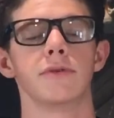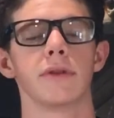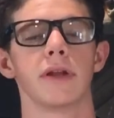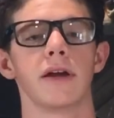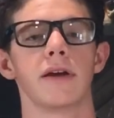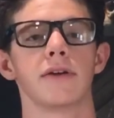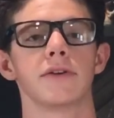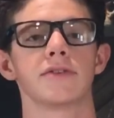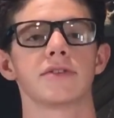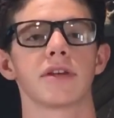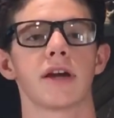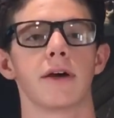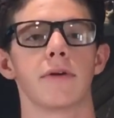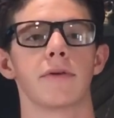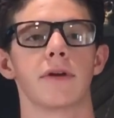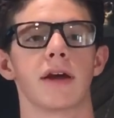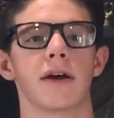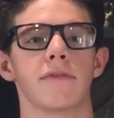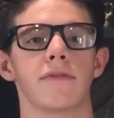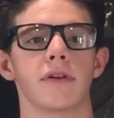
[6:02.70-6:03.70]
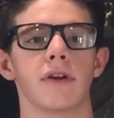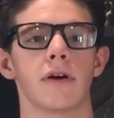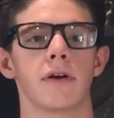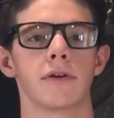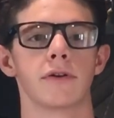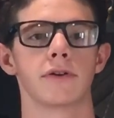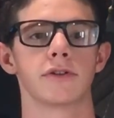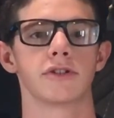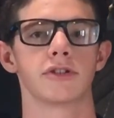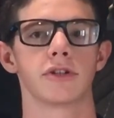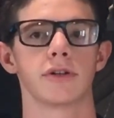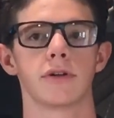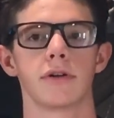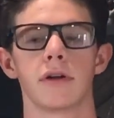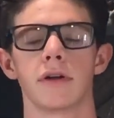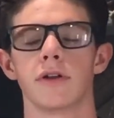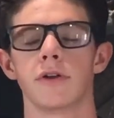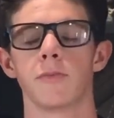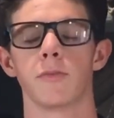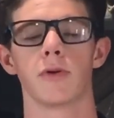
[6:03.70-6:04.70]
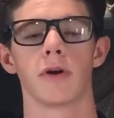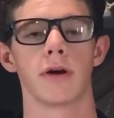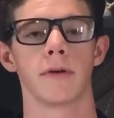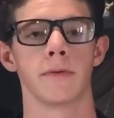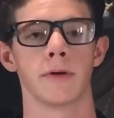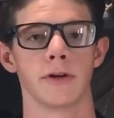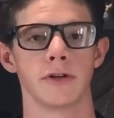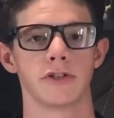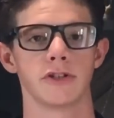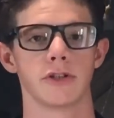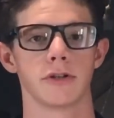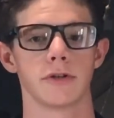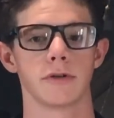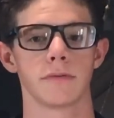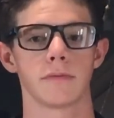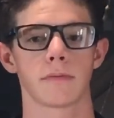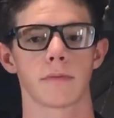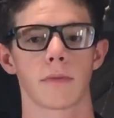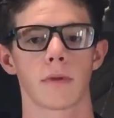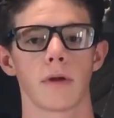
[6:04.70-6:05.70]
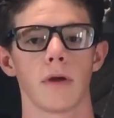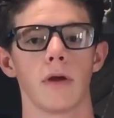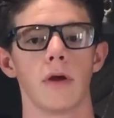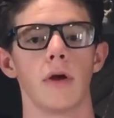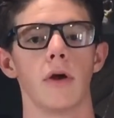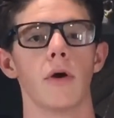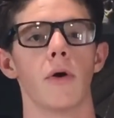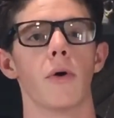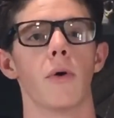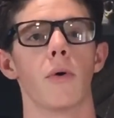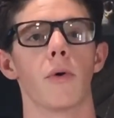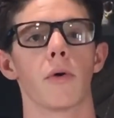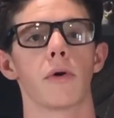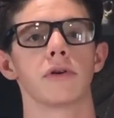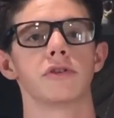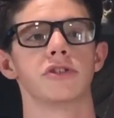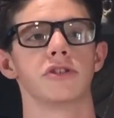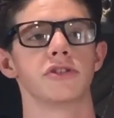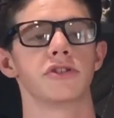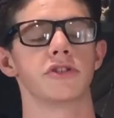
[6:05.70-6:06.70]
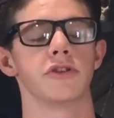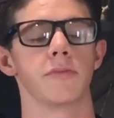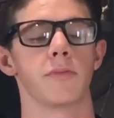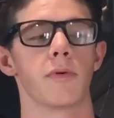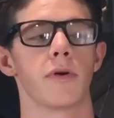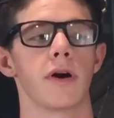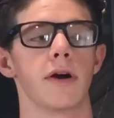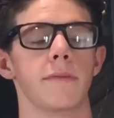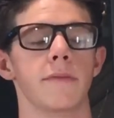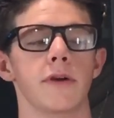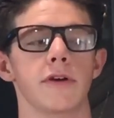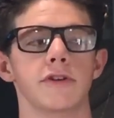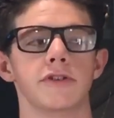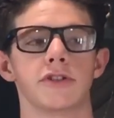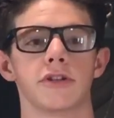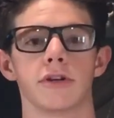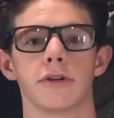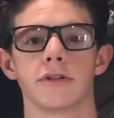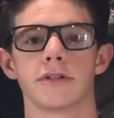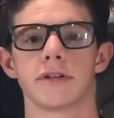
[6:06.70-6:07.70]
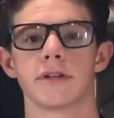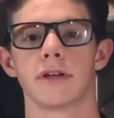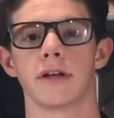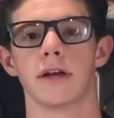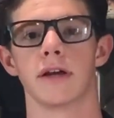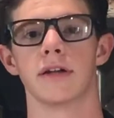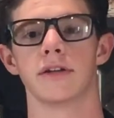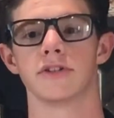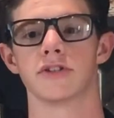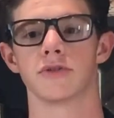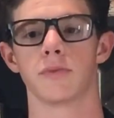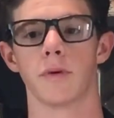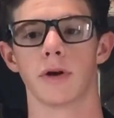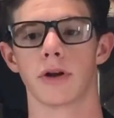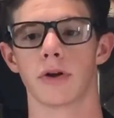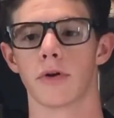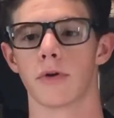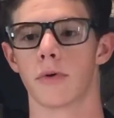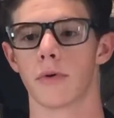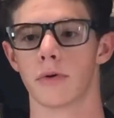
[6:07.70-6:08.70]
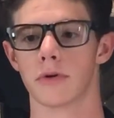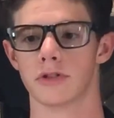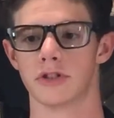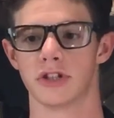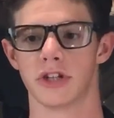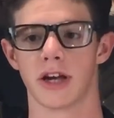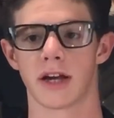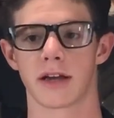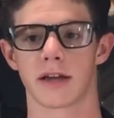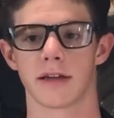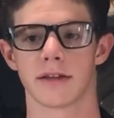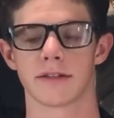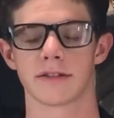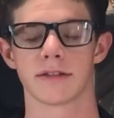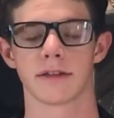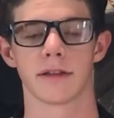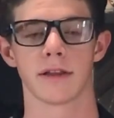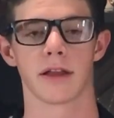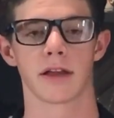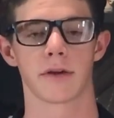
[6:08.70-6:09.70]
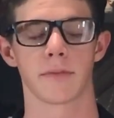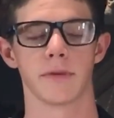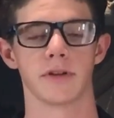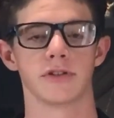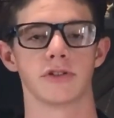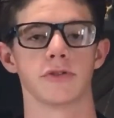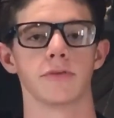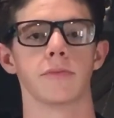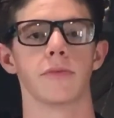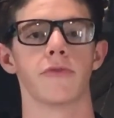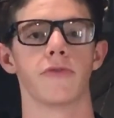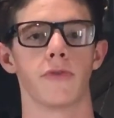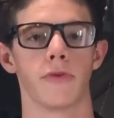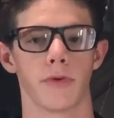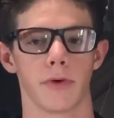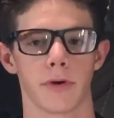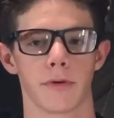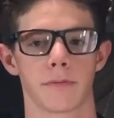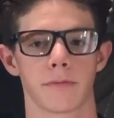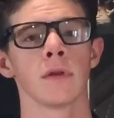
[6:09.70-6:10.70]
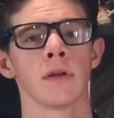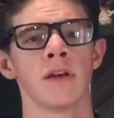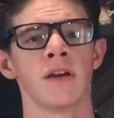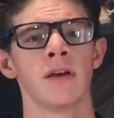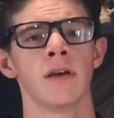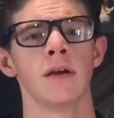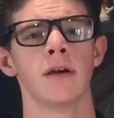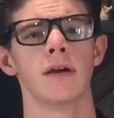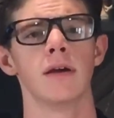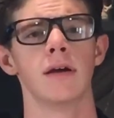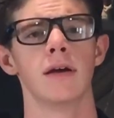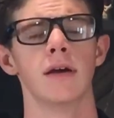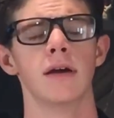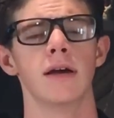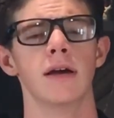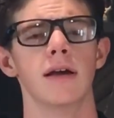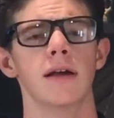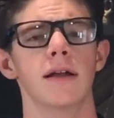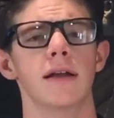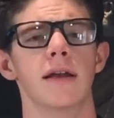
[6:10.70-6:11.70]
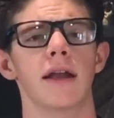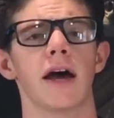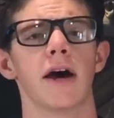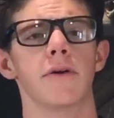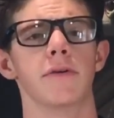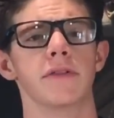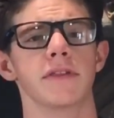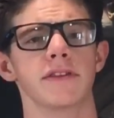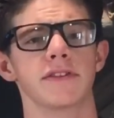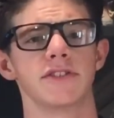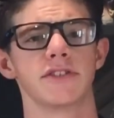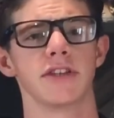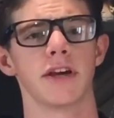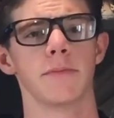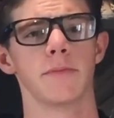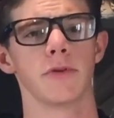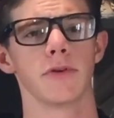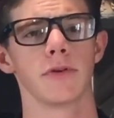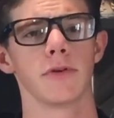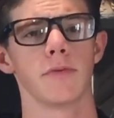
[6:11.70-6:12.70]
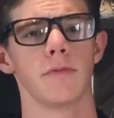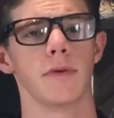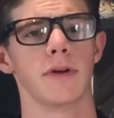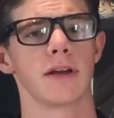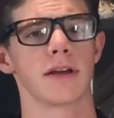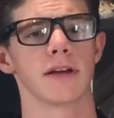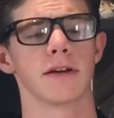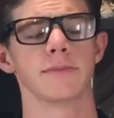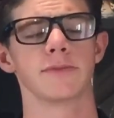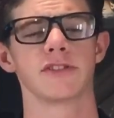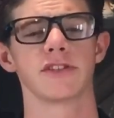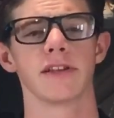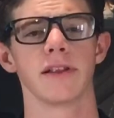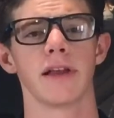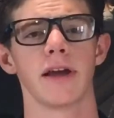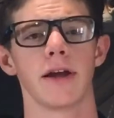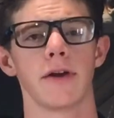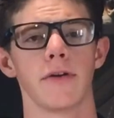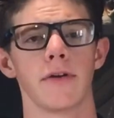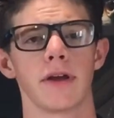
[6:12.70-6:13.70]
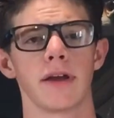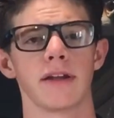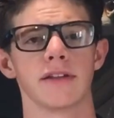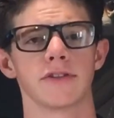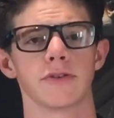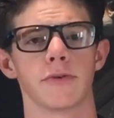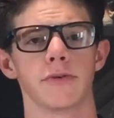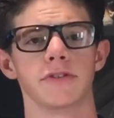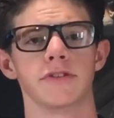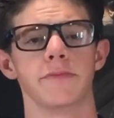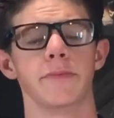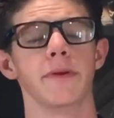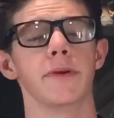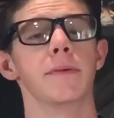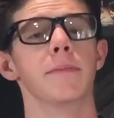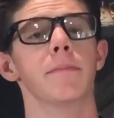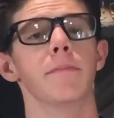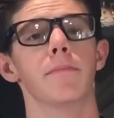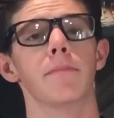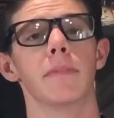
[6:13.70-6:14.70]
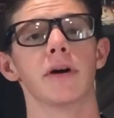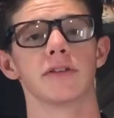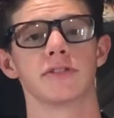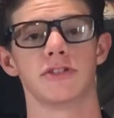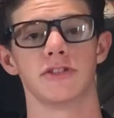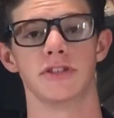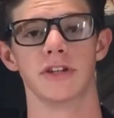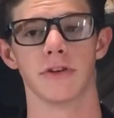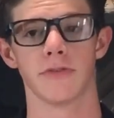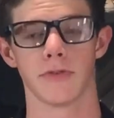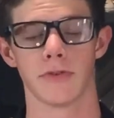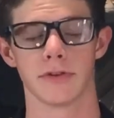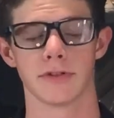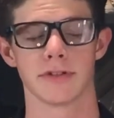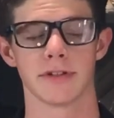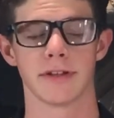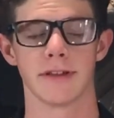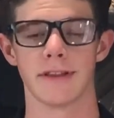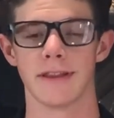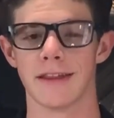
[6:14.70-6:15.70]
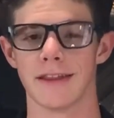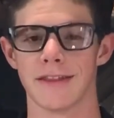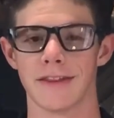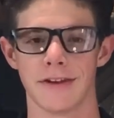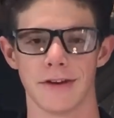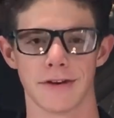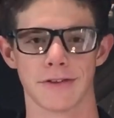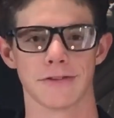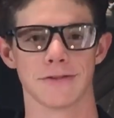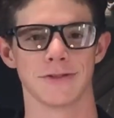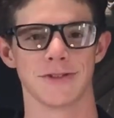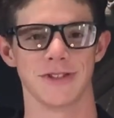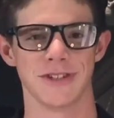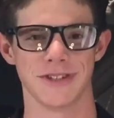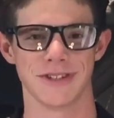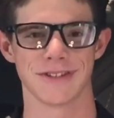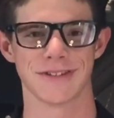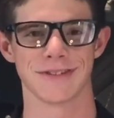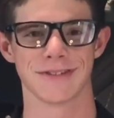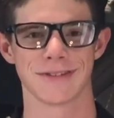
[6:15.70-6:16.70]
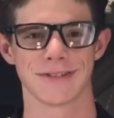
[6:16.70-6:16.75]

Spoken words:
layers, I would have an undershirt and your primary shirt, or just your primary shirt and a sweater or jacket like mentioned before. Now in the summer, when it comes to layering, it's going to be much different than the other seasons.